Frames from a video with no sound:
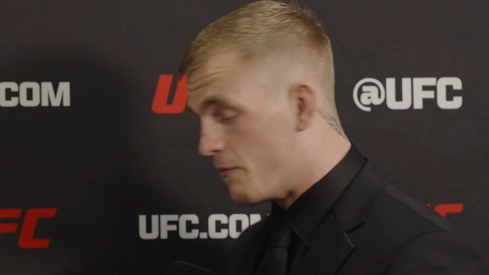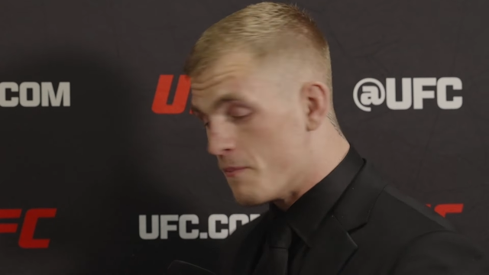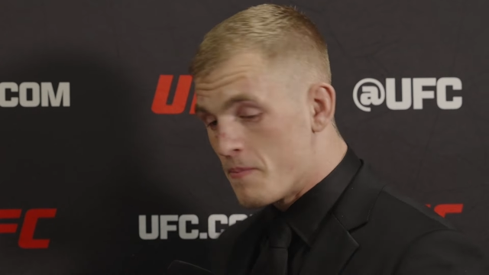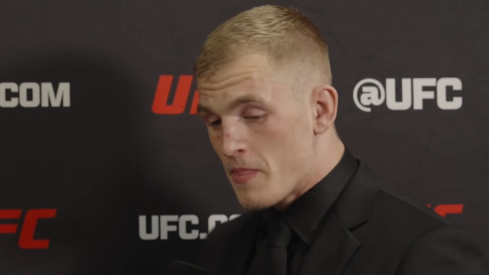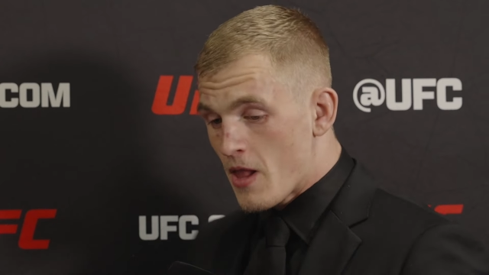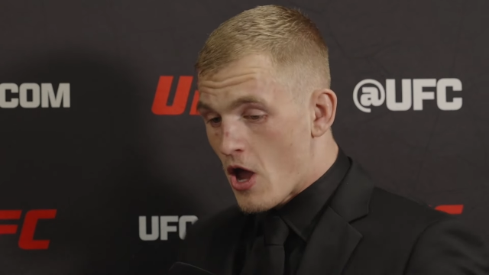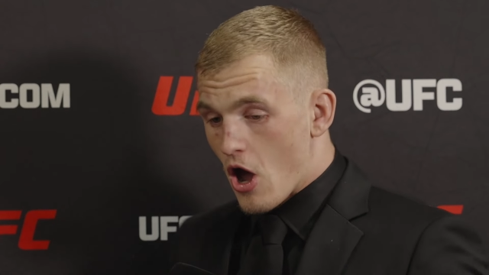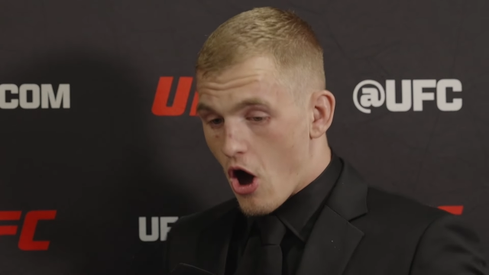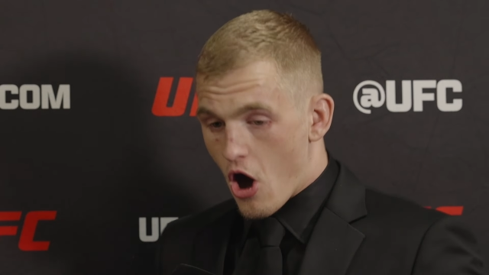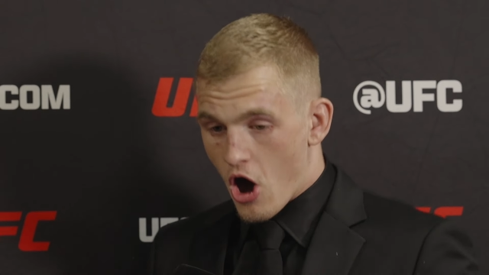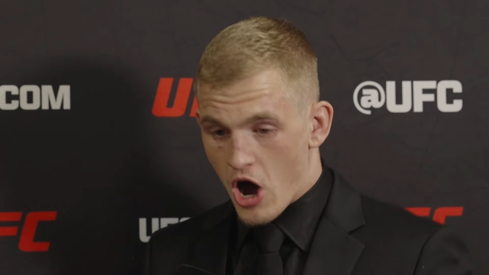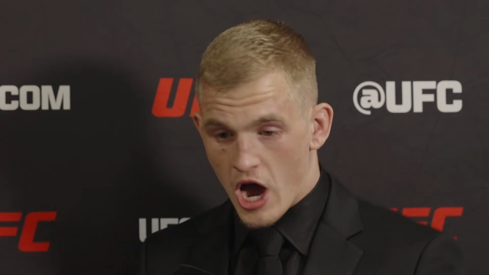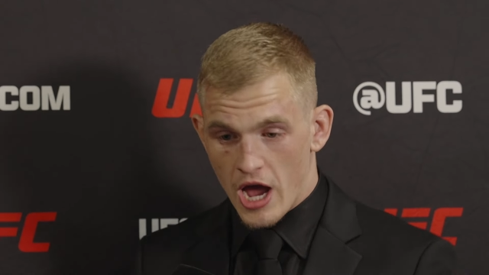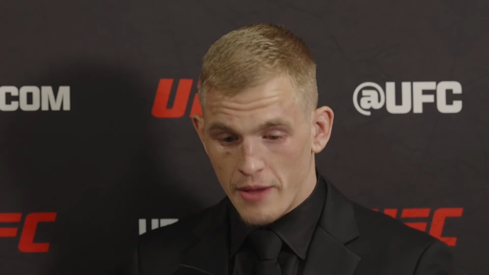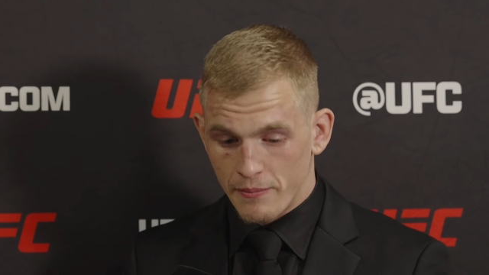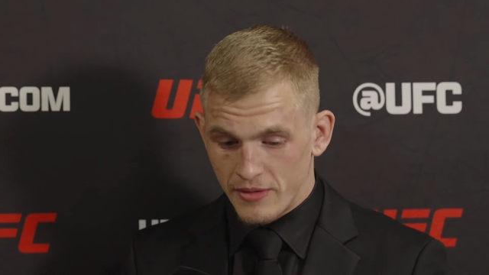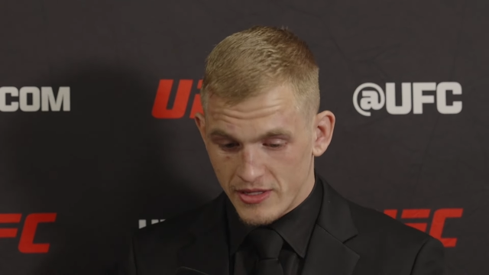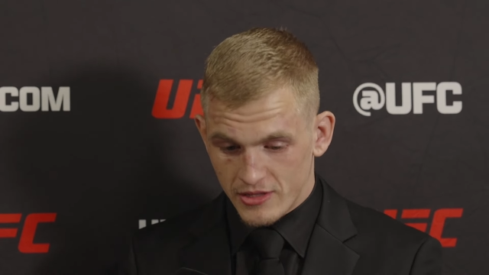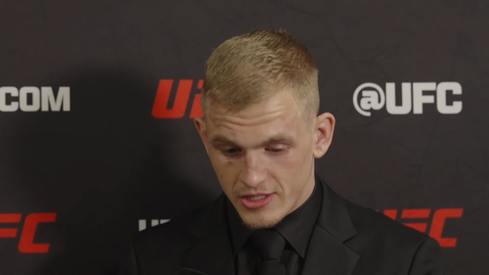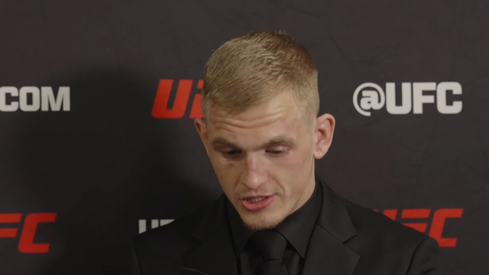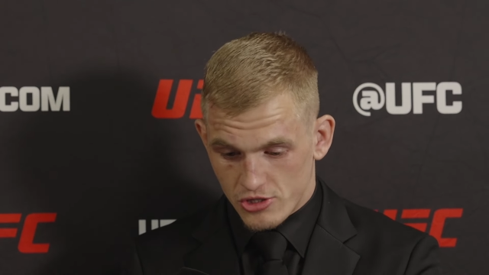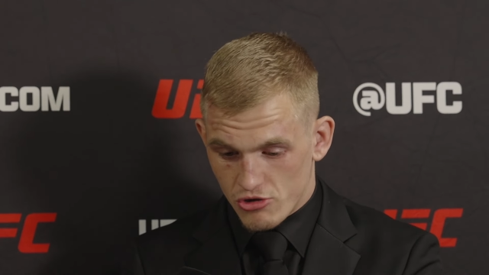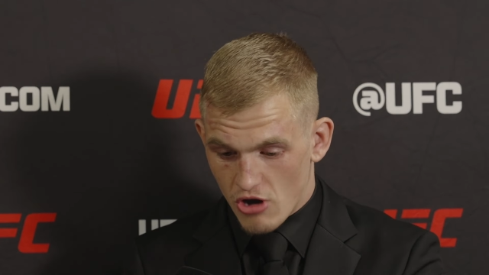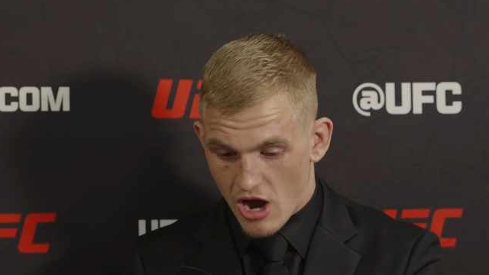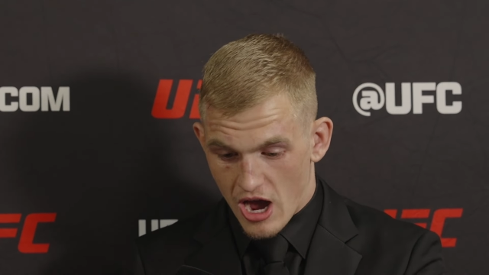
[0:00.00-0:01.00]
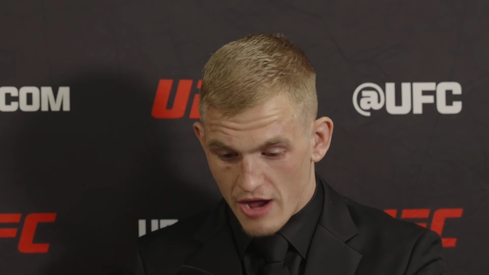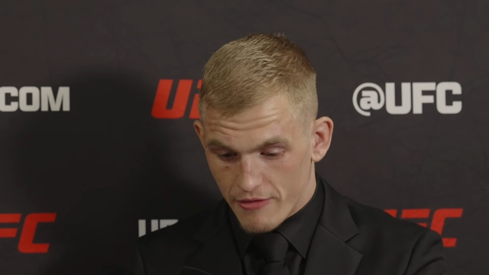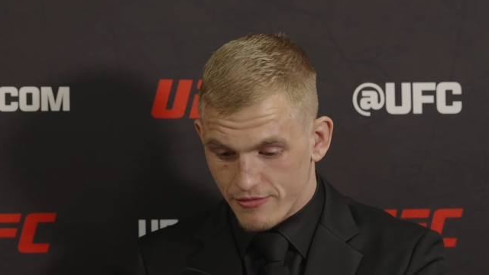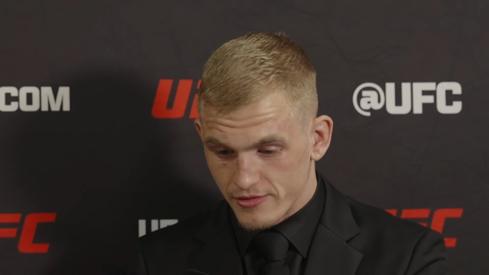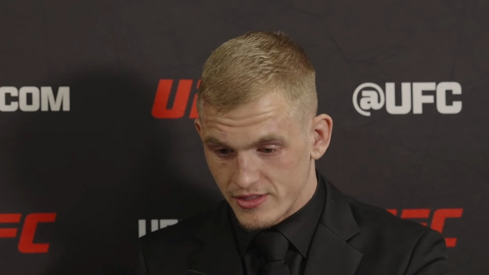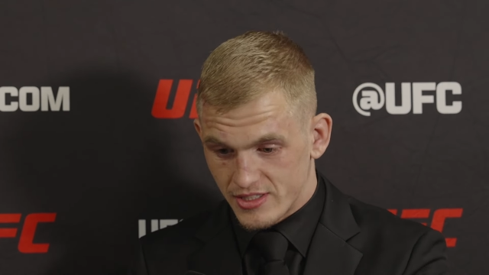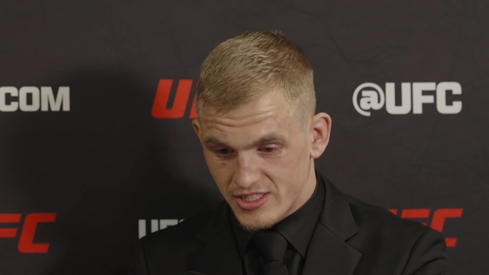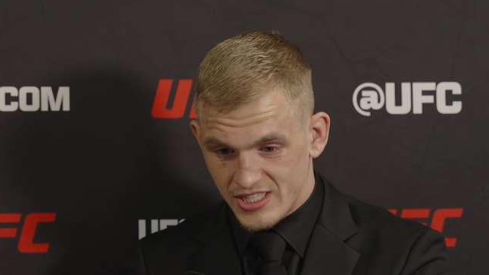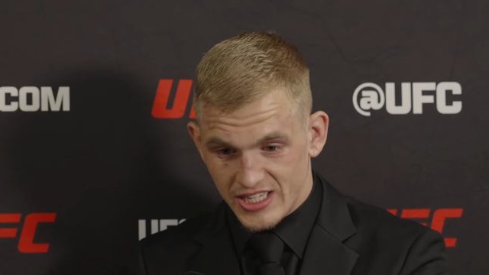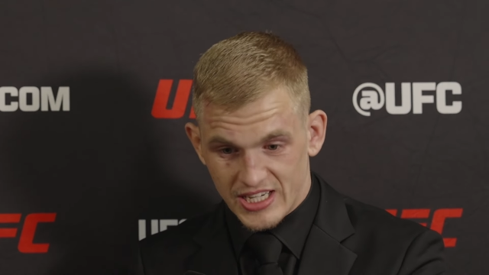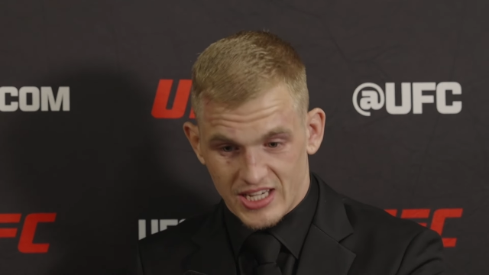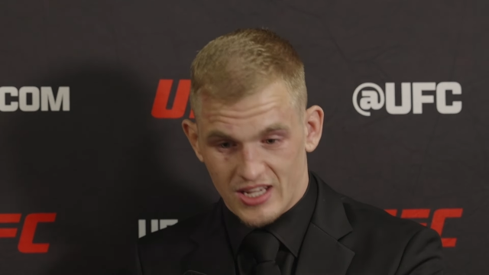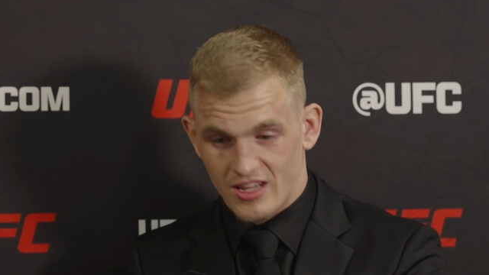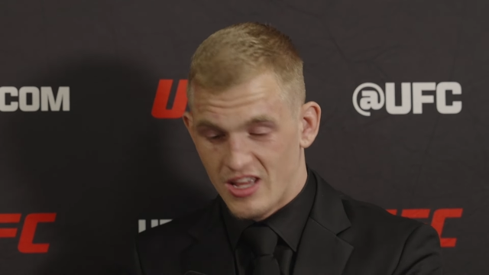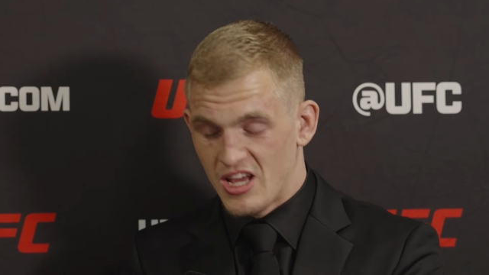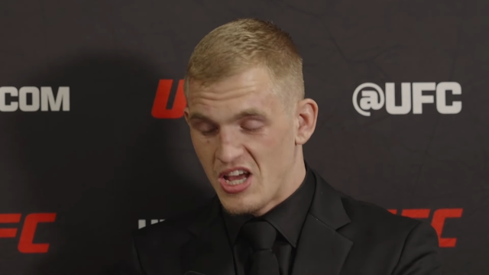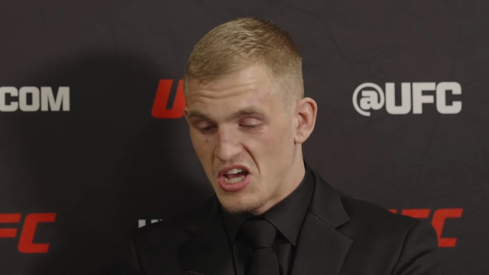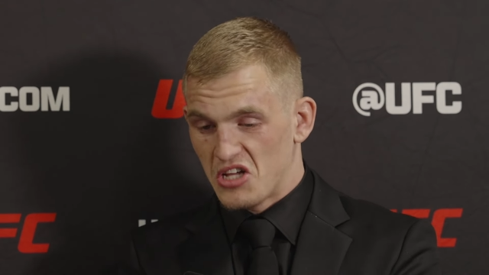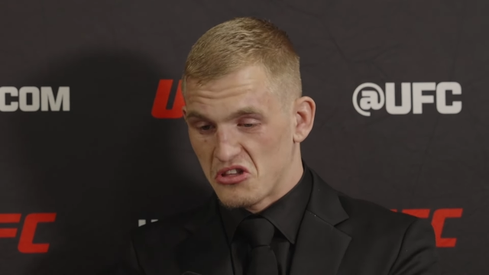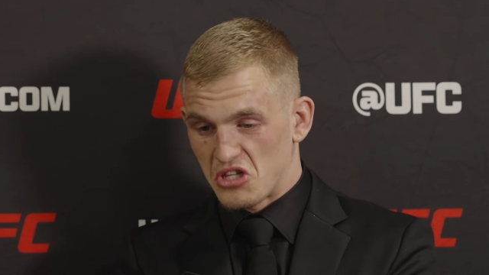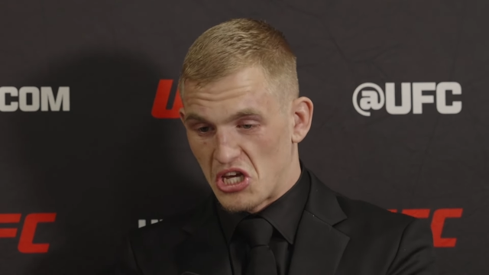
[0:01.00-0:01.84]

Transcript: Yeah. I'm in the driving seat.